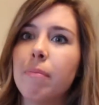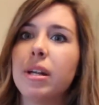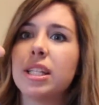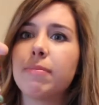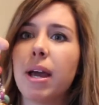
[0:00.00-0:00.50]

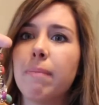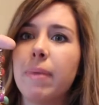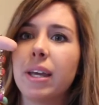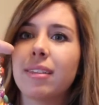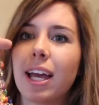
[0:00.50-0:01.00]
but it's my
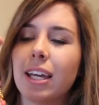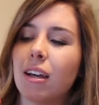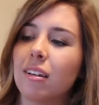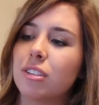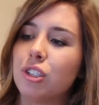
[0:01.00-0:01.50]
big,
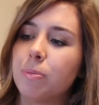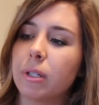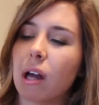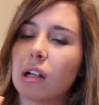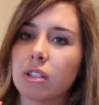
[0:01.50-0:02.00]
like,
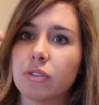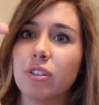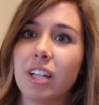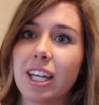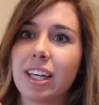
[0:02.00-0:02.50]
super
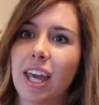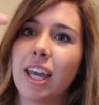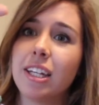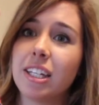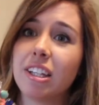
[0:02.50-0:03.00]
colorful, like,
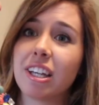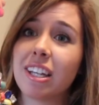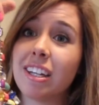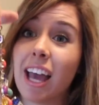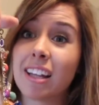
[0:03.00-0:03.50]
candy
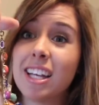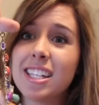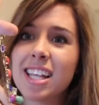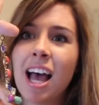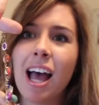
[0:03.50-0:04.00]
looking
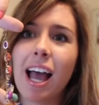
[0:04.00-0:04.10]
necklace.